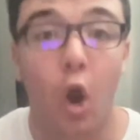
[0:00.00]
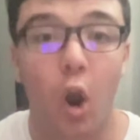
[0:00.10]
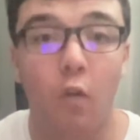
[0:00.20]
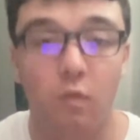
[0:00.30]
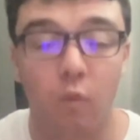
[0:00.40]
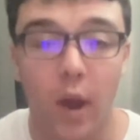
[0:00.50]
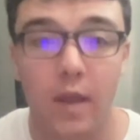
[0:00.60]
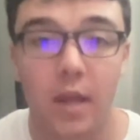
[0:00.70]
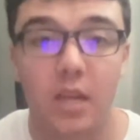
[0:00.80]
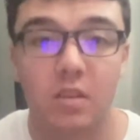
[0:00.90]
of
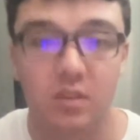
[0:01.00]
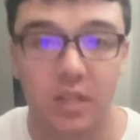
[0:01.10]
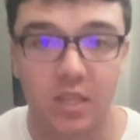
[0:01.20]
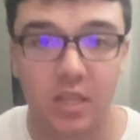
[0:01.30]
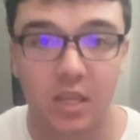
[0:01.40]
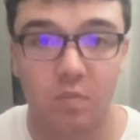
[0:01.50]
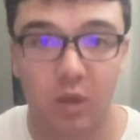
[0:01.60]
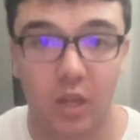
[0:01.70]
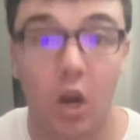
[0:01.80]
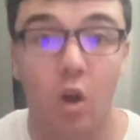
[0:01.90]
when Disney is
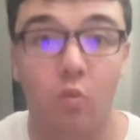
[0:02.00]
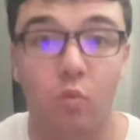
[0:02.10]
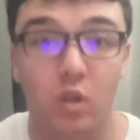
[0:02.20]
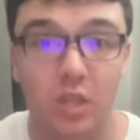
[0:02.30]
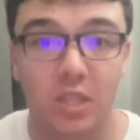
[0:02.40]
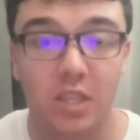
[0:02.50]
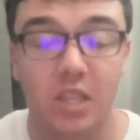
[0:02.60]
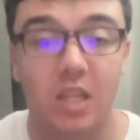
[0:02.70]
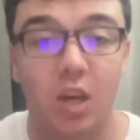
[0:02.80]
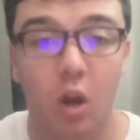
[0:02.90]
planning on releasing
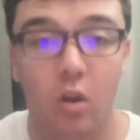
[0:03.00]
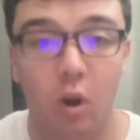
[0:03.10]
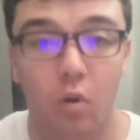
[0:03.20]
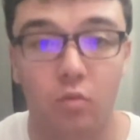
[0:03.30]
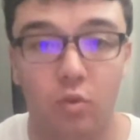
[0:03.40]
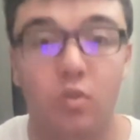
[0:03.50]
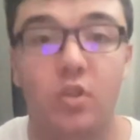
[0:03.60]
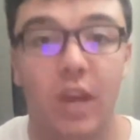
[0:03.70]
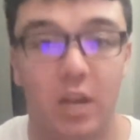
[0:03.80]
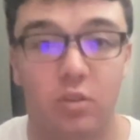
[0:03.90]
the unaltered
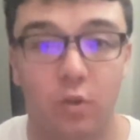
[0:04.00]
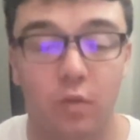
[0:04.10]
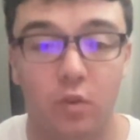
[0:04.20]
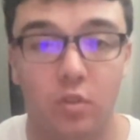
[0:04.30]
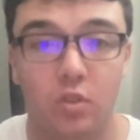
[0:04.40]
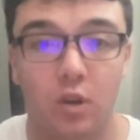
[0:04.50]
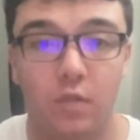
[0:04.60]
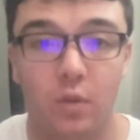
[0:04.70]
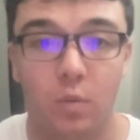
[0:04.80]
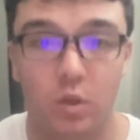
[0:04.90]
theatrical versions of
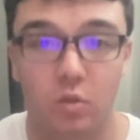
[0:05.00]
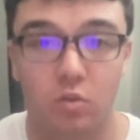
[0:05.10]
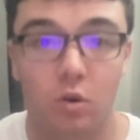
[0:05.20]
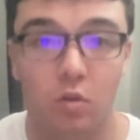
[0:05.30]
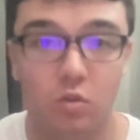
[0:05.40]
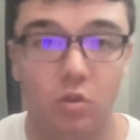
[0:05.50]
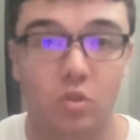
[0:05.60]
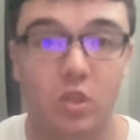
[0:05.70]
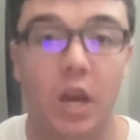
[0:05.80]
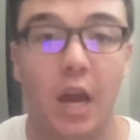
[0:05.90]
the original Star Wars
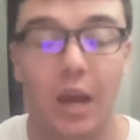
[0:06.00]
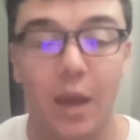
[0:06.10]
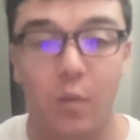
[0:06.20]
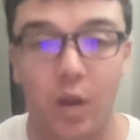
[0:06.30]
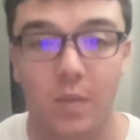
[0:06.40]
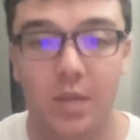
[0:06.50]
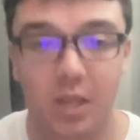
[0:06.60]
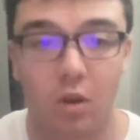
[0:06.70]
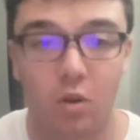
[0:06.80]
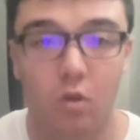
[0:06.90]
trilogy. And when I mean
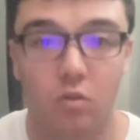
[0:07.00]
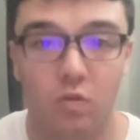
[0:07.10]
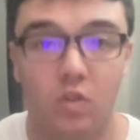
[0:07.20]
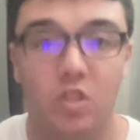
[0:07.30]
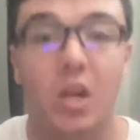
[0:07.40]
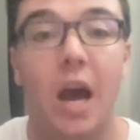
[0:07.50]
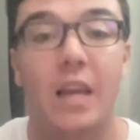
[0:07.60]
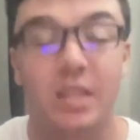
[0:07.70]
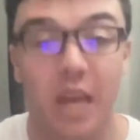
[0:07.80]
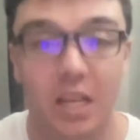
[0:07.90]
the unaltered versions, I
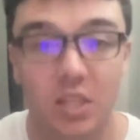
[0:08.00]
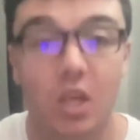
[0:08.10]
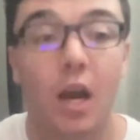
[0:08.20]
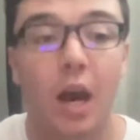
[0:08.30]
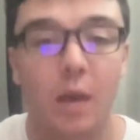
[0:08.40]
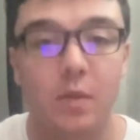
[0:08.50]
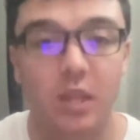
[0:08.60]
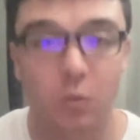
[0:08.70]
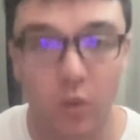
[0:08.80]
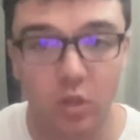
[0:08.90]
mean
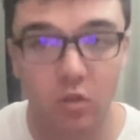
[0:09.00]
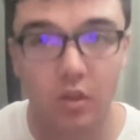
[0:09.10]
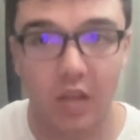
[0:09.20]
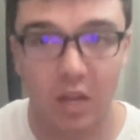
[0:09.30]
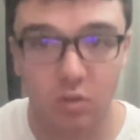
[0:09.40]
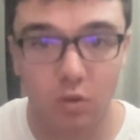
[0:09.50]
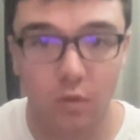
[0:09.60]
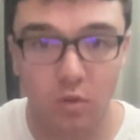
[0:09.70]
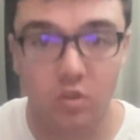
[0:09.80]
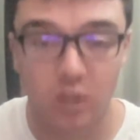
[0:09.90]
the original theatrical
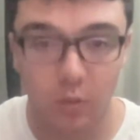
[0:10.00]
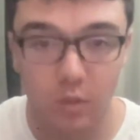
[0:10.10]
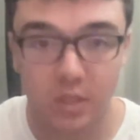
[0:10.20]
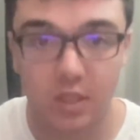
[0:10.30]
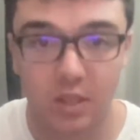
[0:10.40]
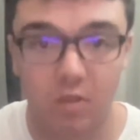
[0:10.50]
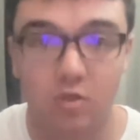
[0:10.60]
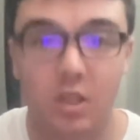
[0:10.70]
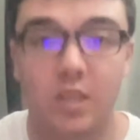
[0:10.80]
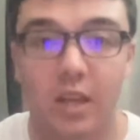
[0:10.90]
versions that were released in
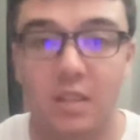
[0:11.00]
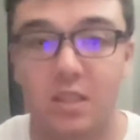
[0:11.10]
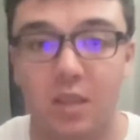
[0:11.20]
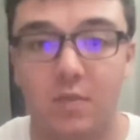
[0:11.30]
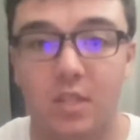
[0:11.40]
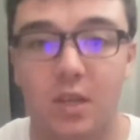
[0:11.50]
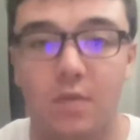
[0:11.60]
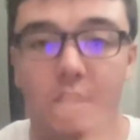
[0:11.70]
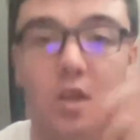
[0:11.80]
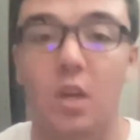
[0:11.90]
theaters in
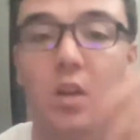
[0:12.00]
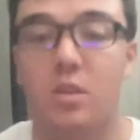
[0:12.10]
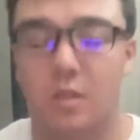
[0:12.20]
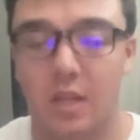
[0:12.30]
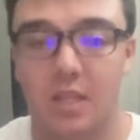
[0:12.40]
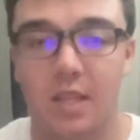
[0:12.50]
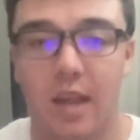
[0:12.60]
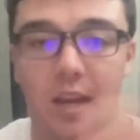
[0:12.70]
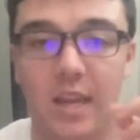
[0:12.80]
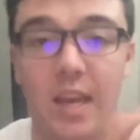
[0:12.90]
1977,
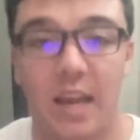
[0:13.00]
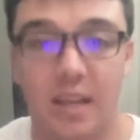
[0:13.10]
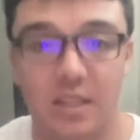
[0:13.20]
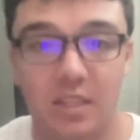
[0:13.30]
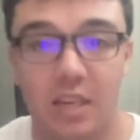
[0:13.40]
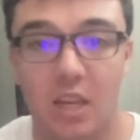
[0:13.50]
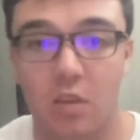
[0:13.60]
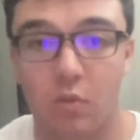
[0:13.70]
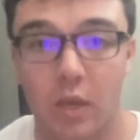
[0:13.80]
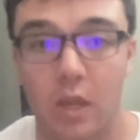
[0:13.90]
1980, and
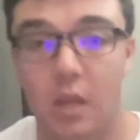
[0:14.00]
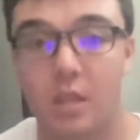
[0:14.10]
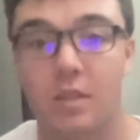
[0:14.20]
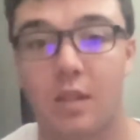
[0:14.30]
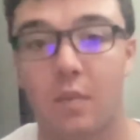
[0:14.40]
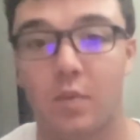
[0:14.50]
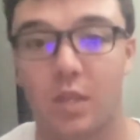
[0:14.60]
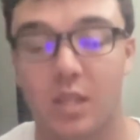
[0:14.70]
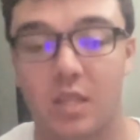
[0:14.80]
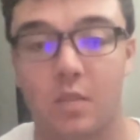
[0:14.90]
1983. They really
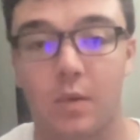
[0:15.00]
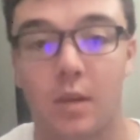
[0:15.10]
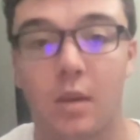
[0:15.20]
need to be